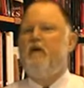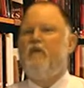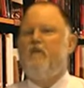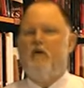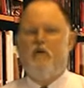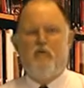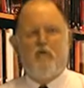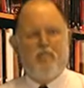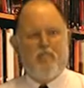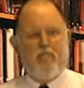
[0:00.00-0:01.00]
on is Coke.
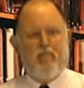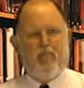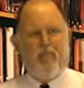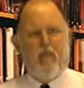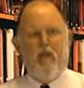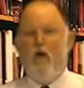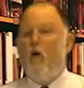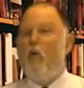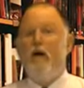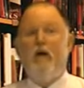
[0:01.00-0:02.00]

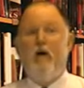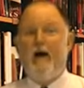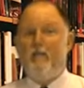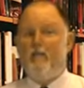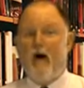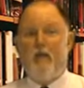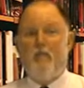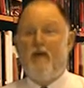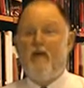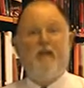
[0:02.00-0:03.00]
We know how to bottle
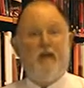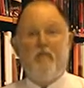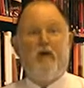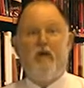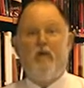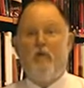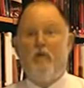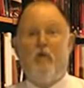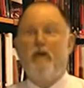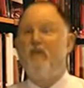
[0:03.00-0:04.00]
better than anybody in the
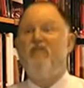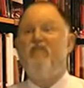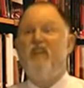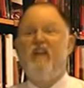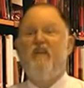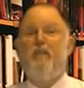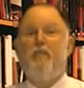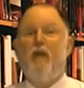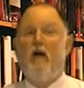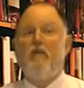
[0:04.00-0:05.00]
world. We invented the
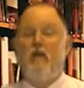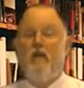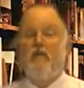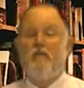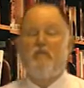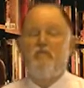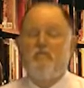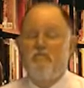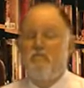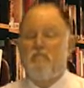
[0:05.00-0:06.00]
process.
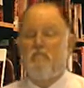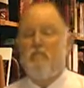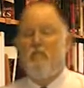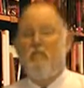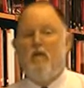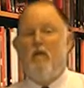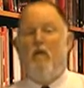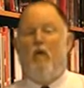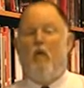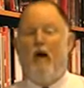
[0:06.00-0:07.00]

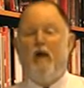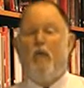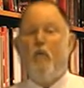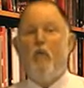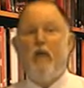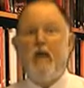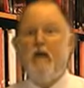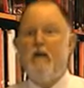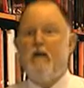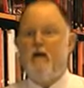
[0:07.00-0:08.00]
Why don't
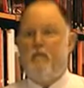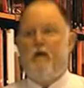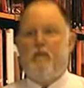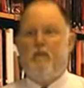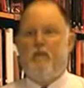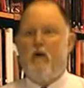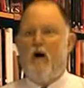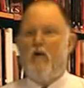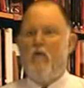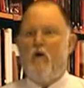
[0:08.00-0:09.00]
we come up with a
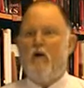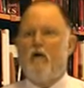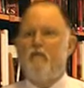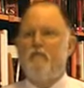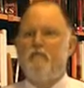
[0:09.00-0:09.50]
bottled water?